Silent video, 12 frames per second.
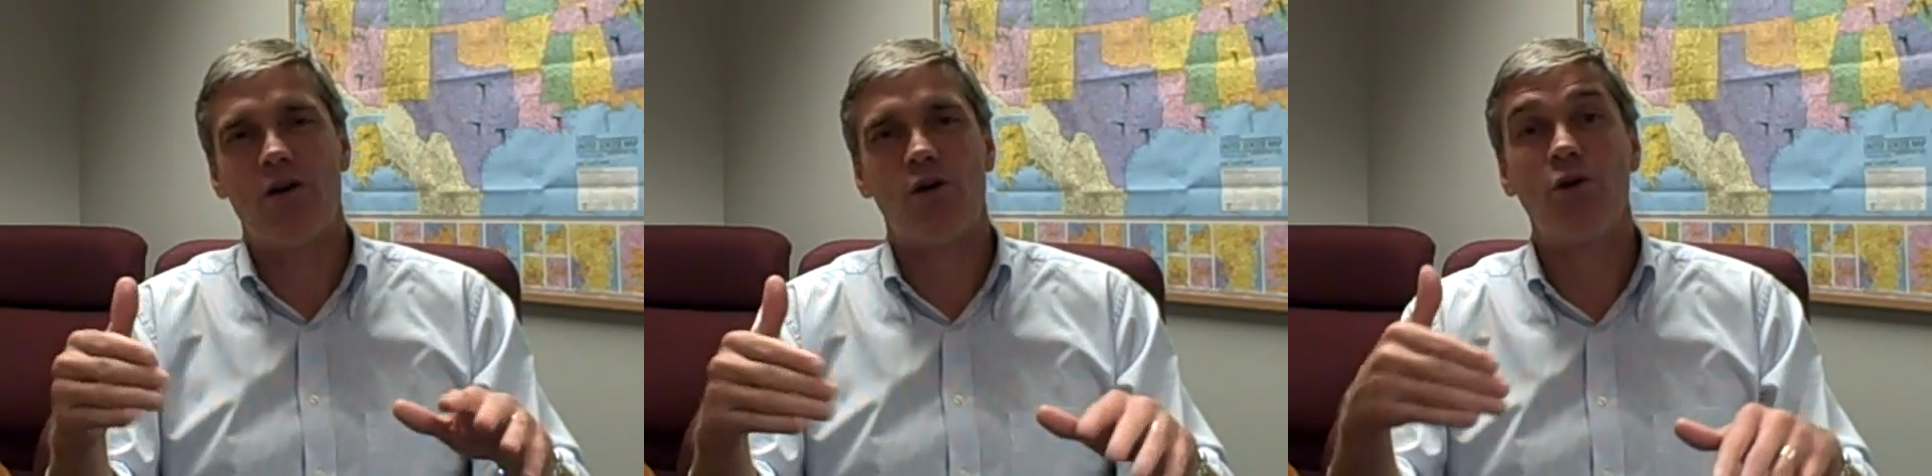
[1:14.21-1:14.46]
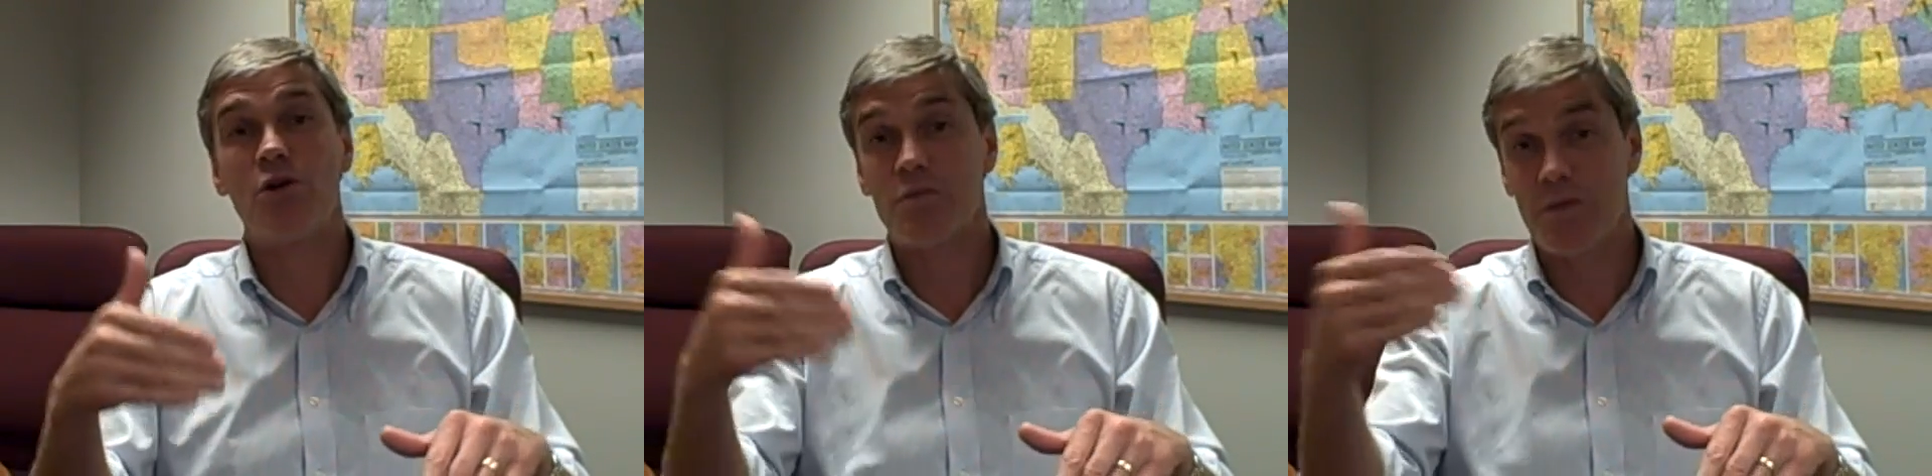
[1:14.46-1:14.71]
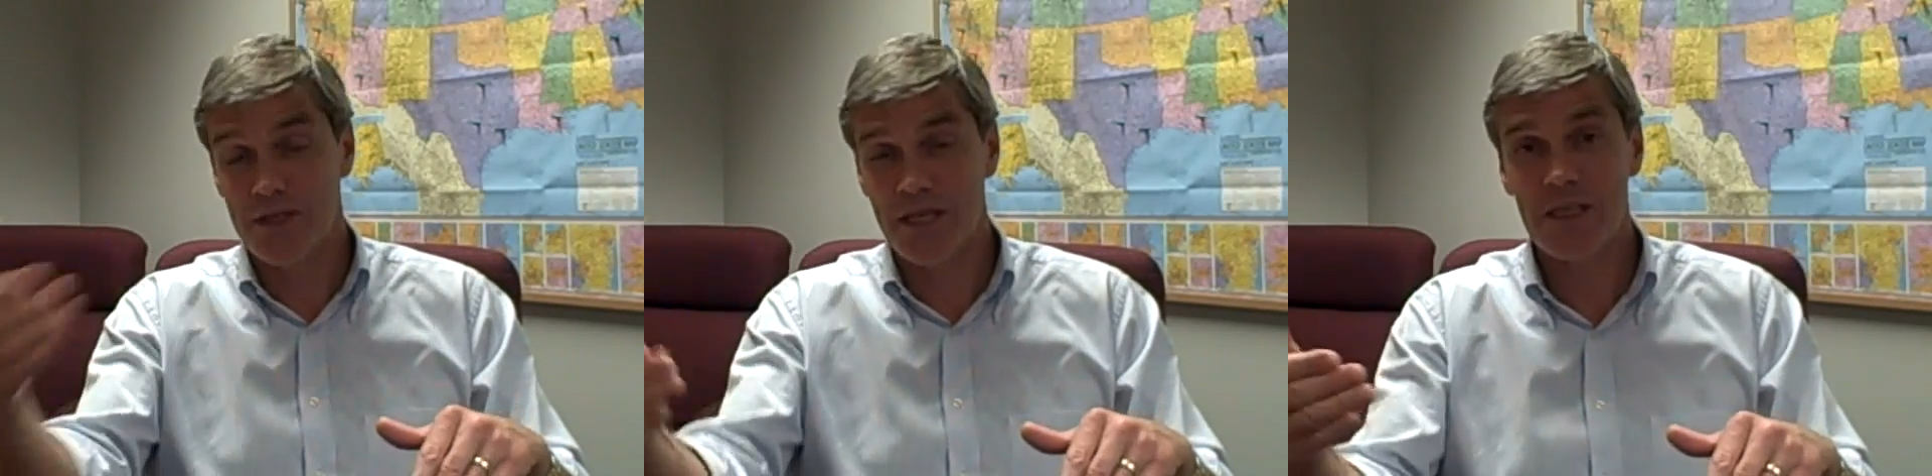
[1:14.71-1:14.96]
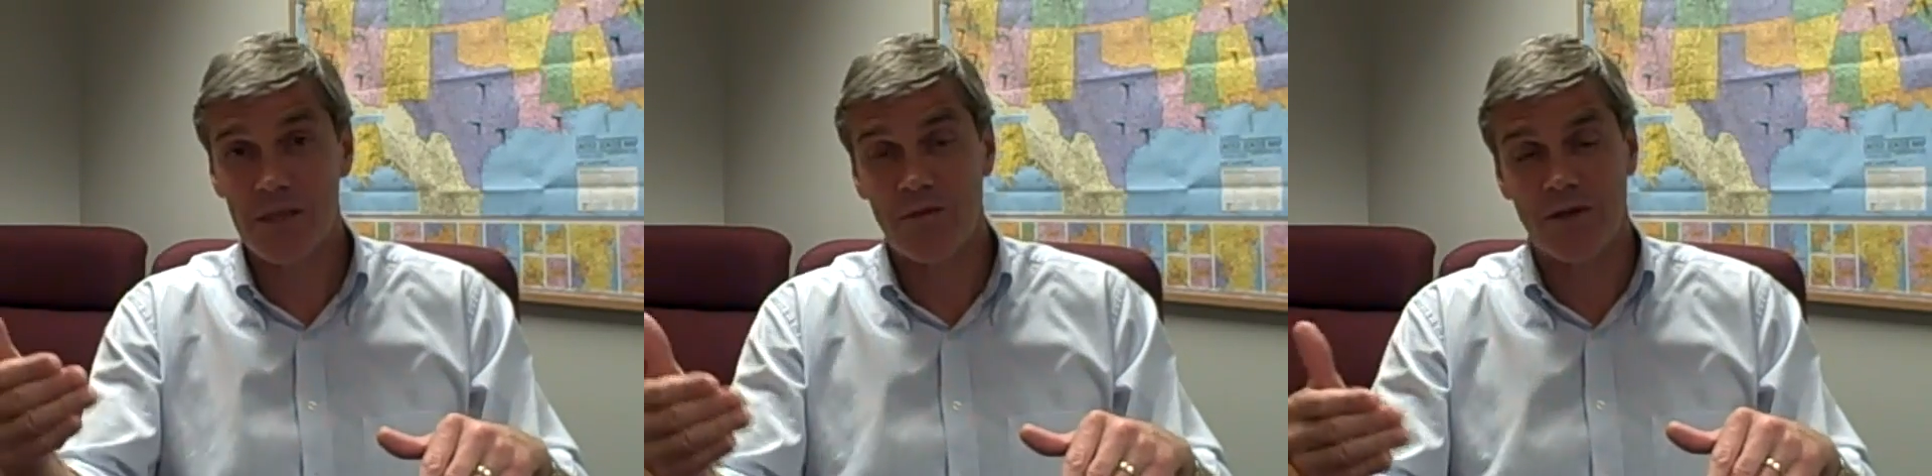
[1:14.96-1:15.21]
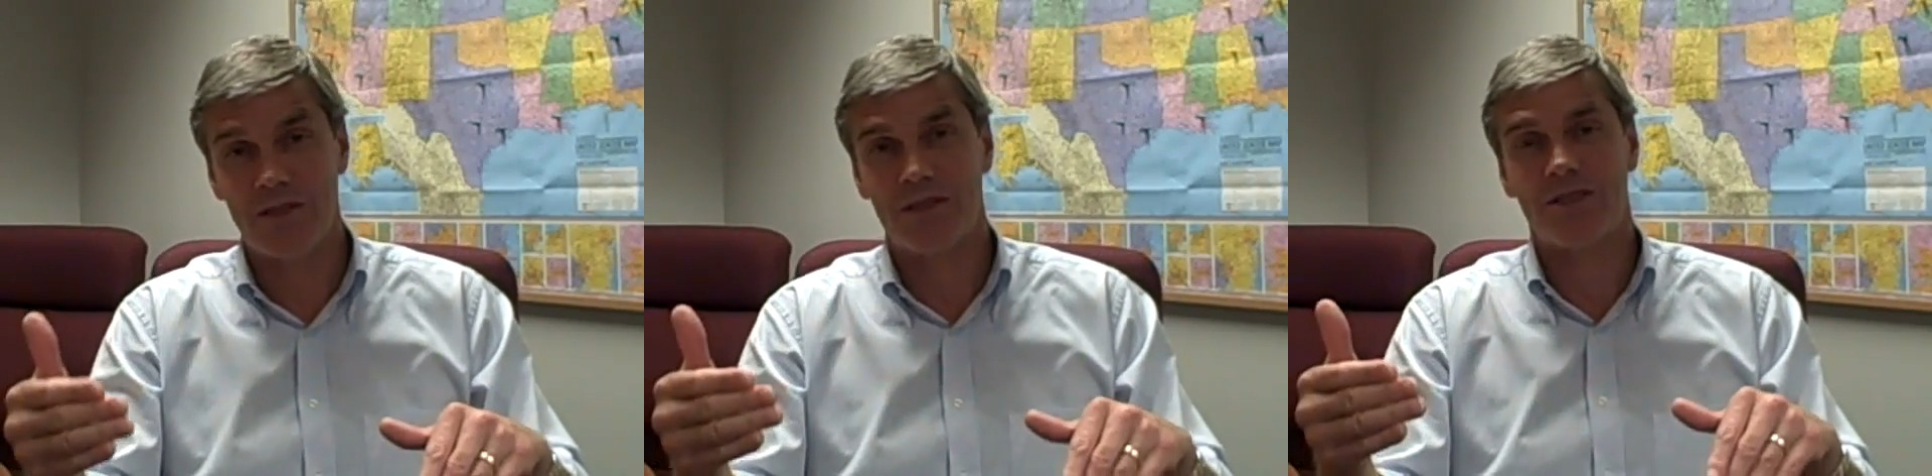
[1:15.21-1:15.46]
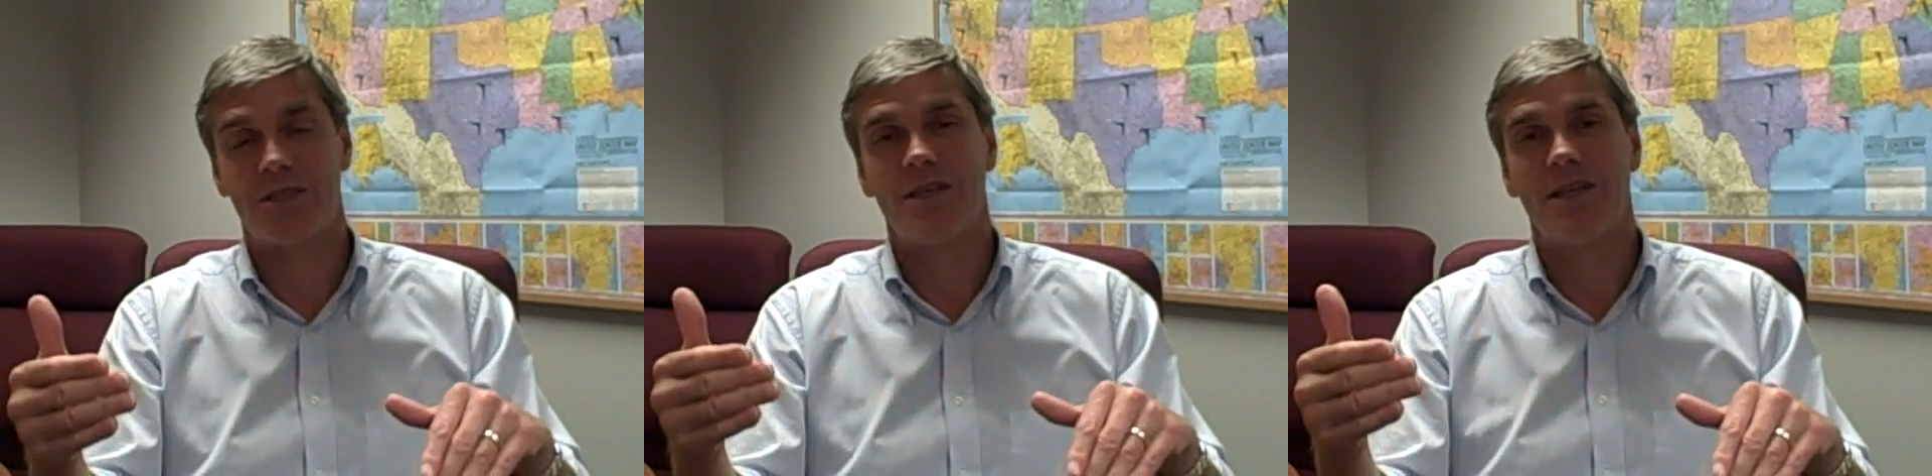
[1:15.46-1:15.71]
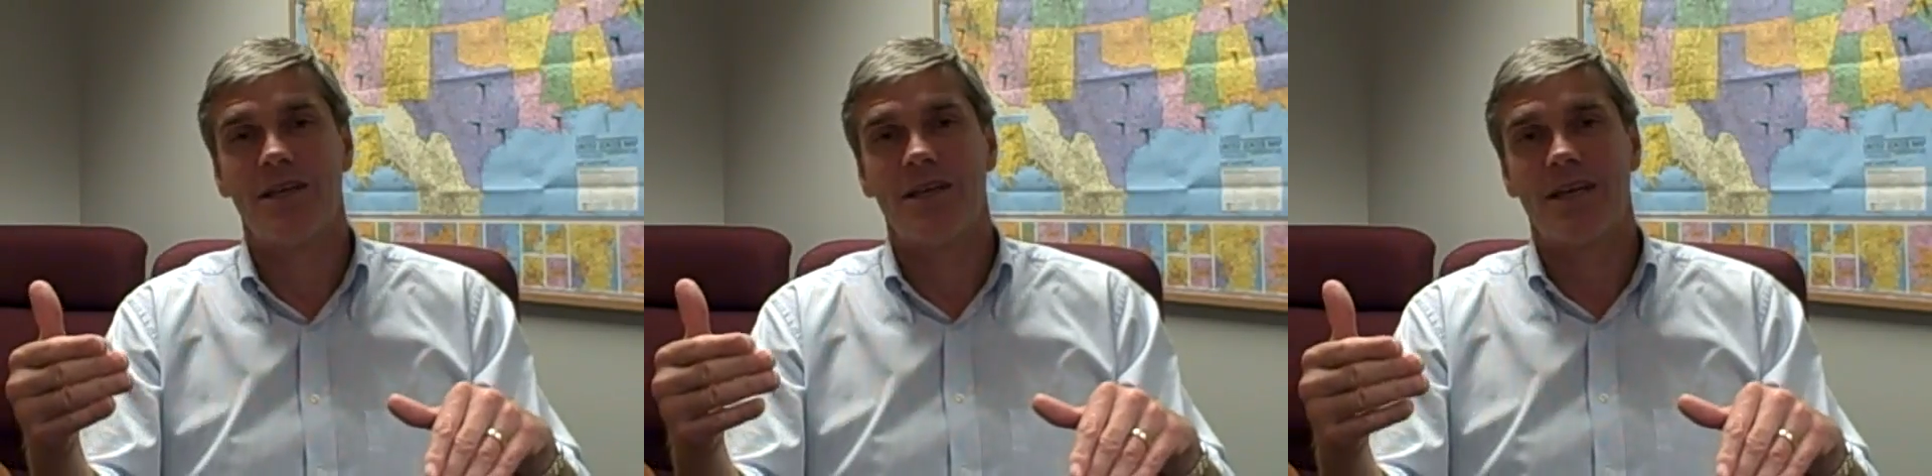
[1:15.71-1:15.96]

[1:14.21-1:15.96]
how course participants